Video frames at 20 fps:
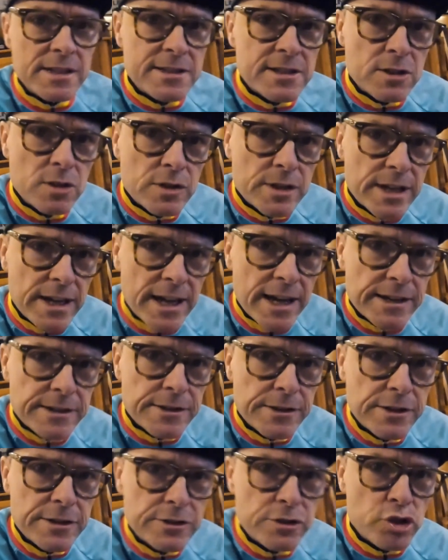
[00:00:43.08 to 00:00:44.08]
let's look at
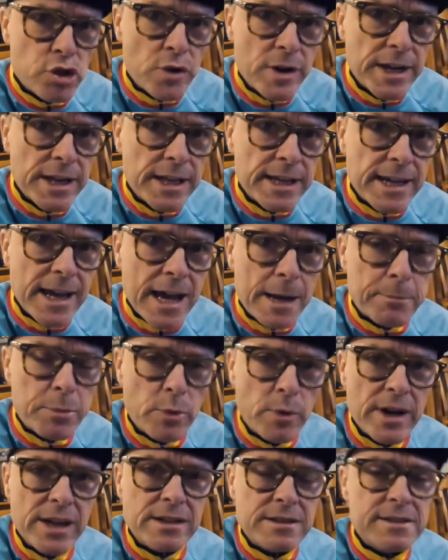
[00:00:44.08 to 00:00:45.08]
the training
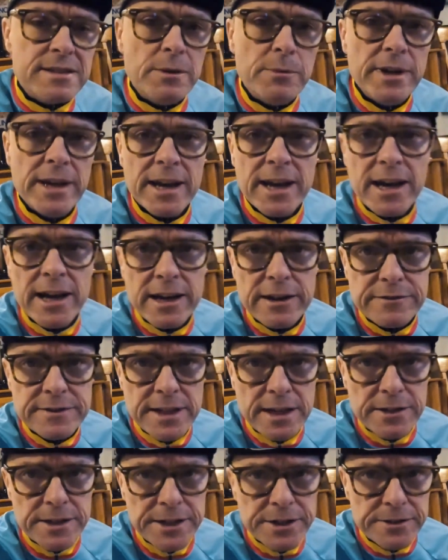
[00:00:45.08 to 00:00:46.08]
apparatus that we have
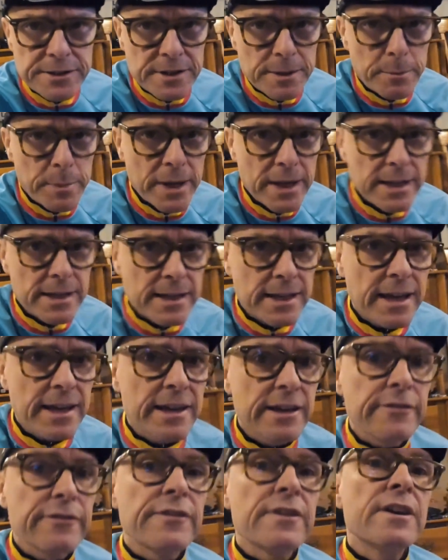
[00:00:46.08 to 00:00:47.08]
down here in the pain
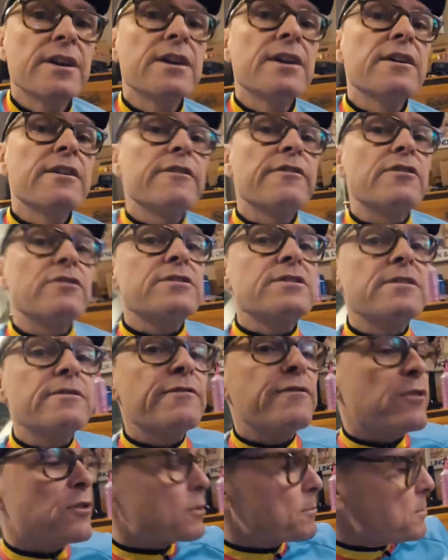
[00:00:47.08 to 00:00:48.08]
cave. First
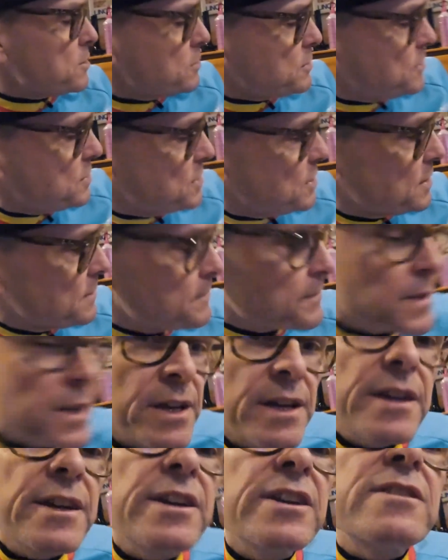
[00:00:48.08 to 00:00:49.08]
and foremost,
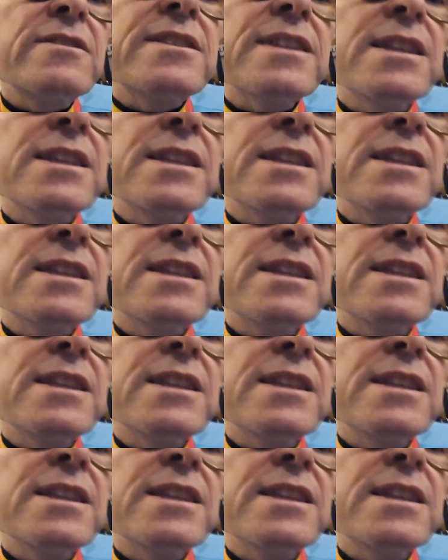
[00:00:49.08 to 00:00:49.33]
here's